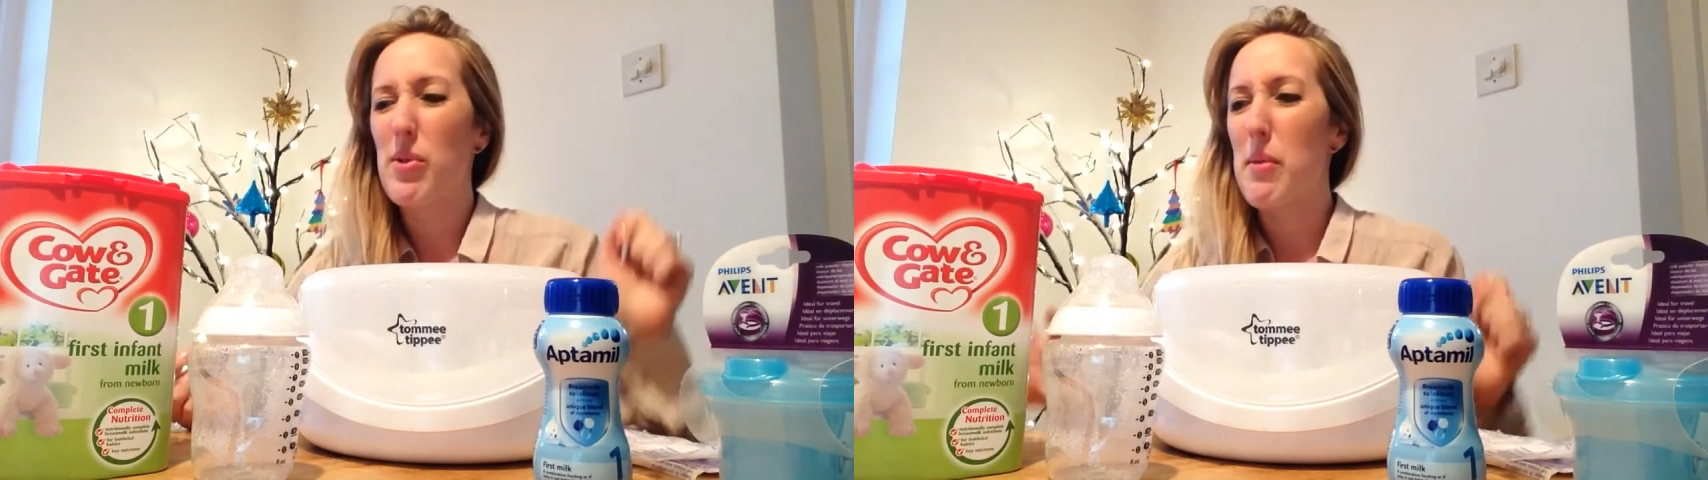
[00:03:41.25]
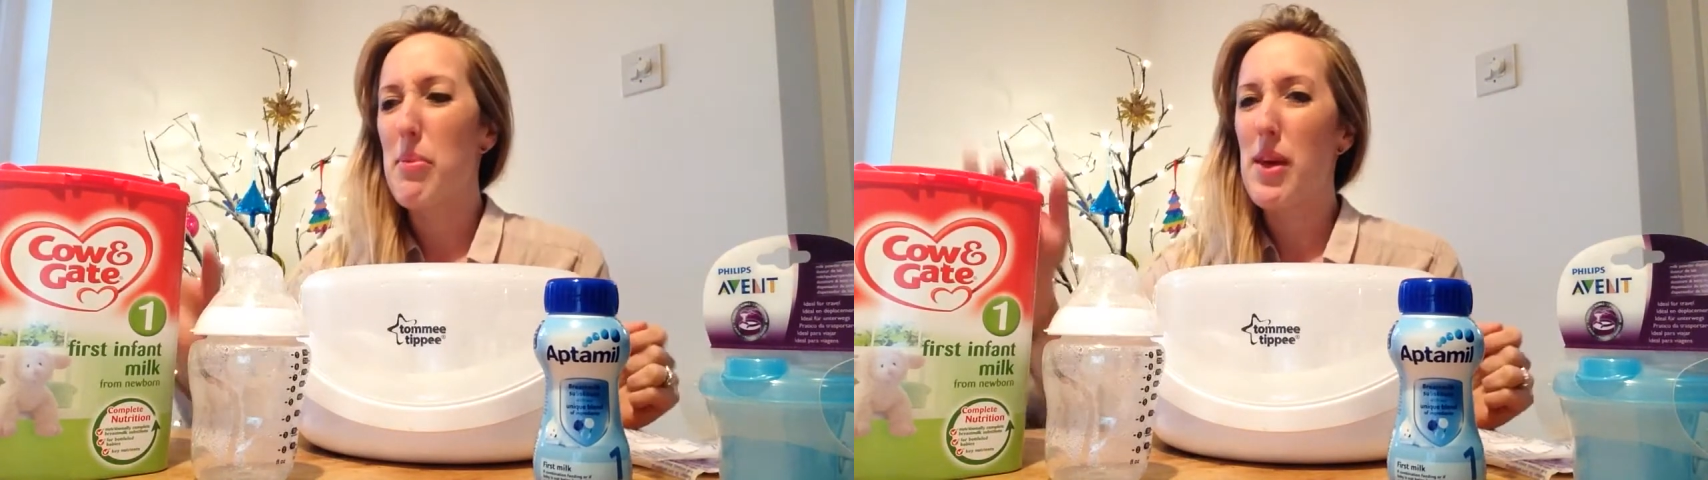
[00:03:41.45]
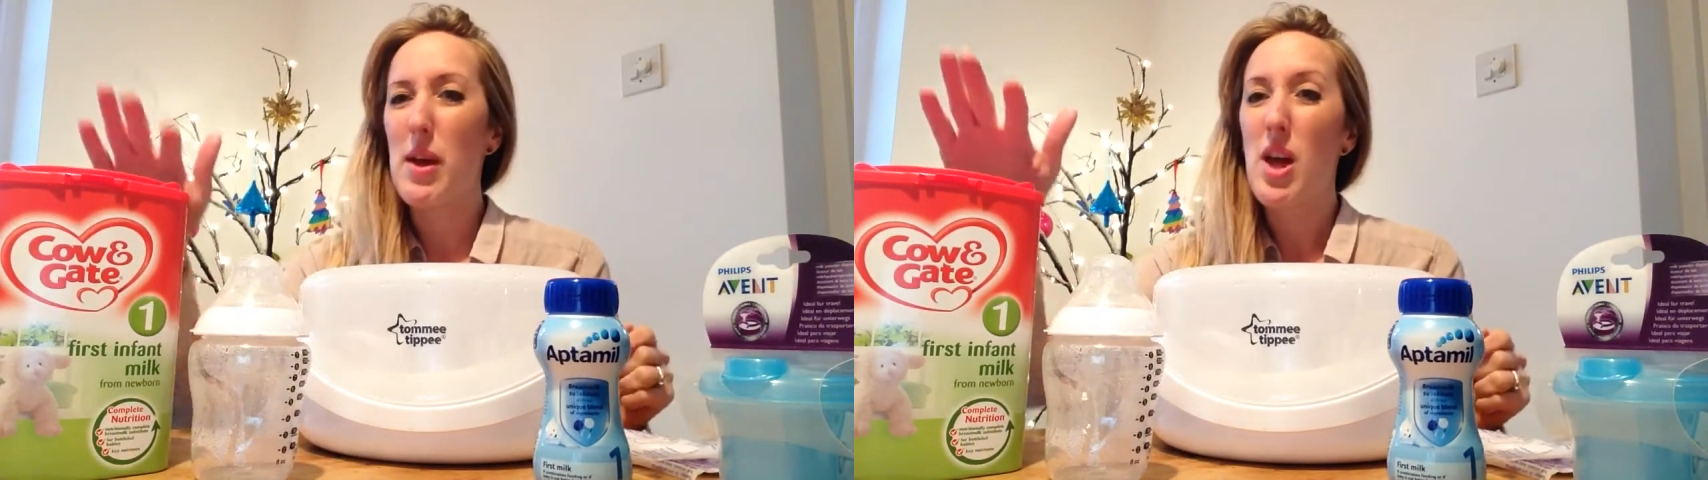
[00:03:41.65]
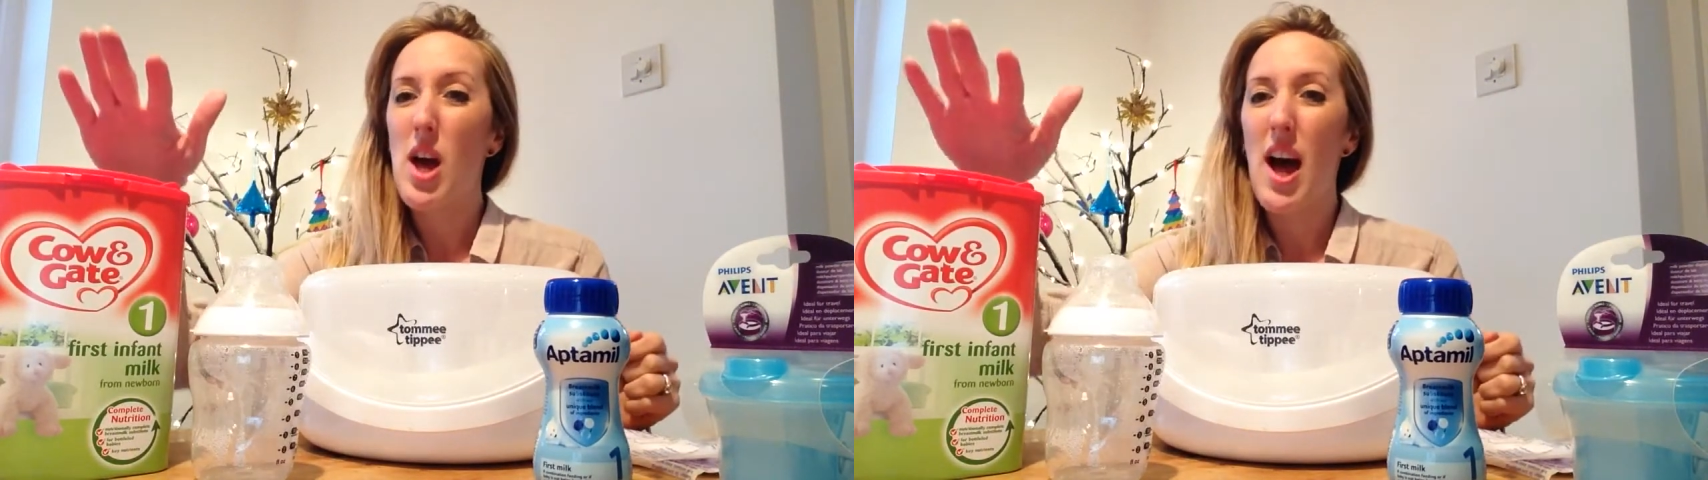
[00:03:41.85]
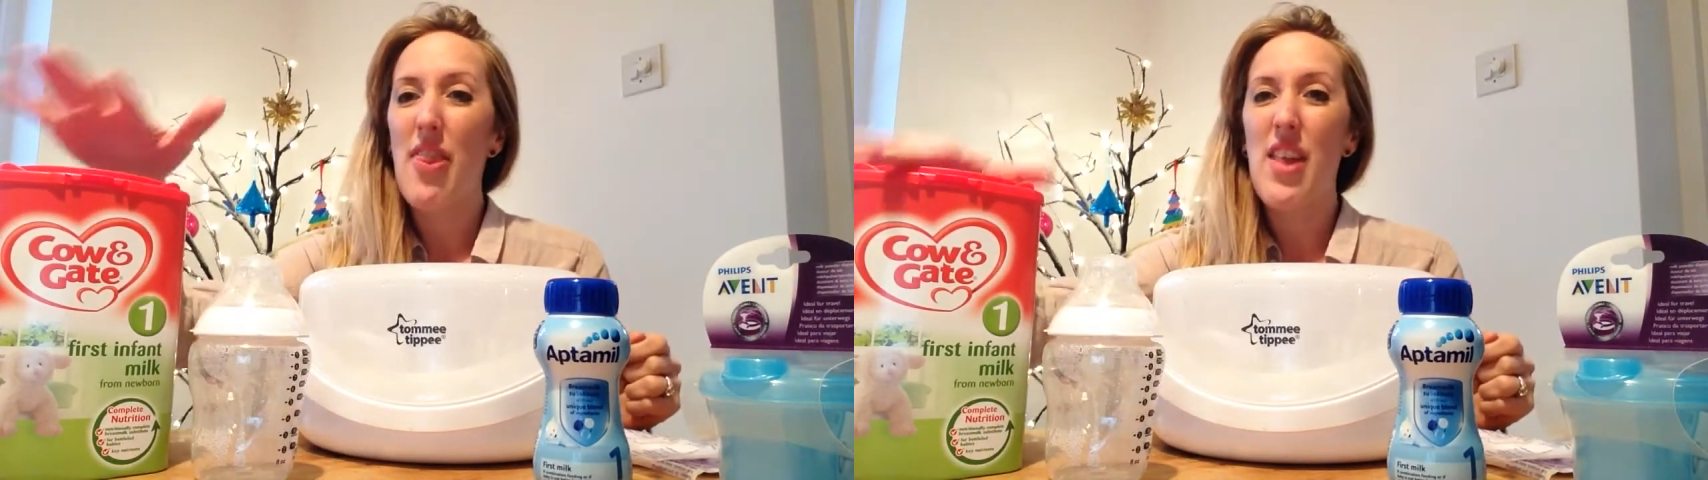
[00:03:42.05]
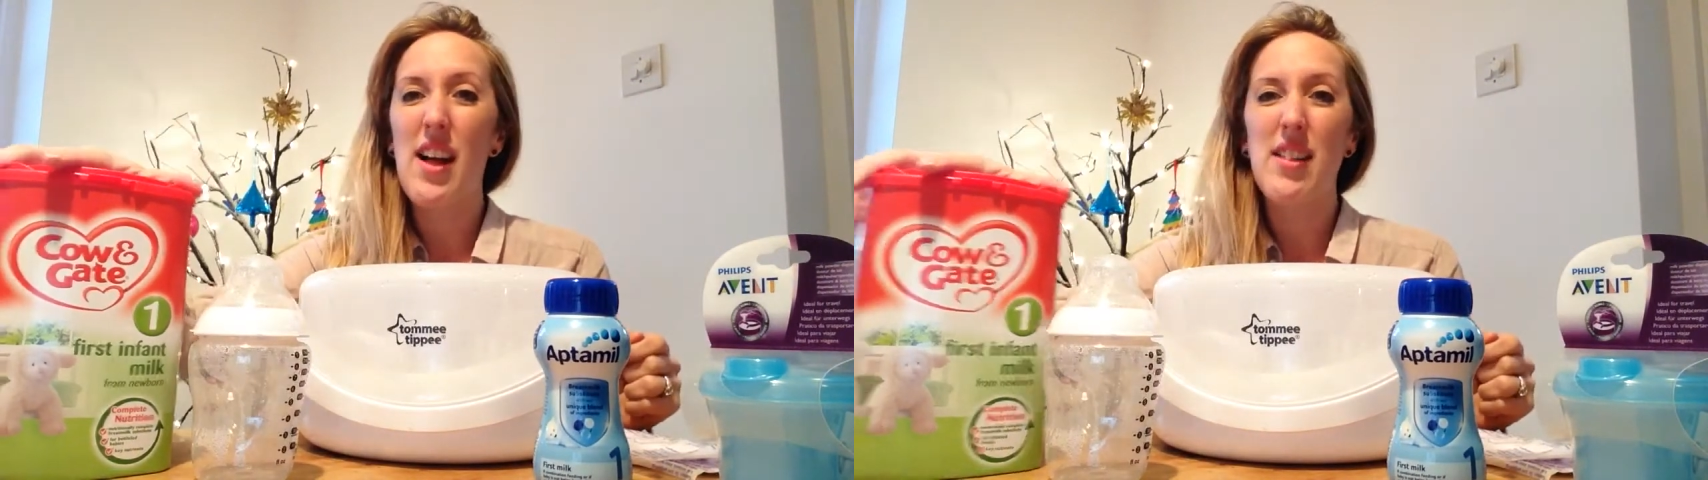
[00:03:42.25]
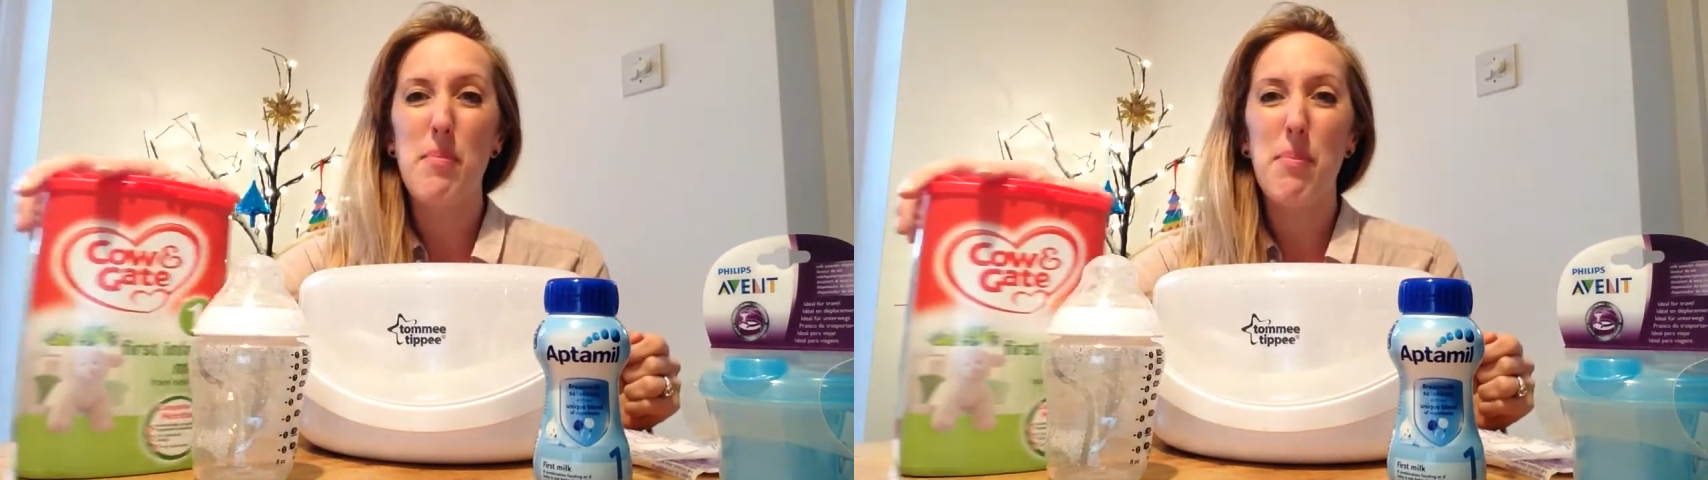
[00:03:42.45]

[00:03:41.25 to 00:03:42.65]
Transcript: or something, and that's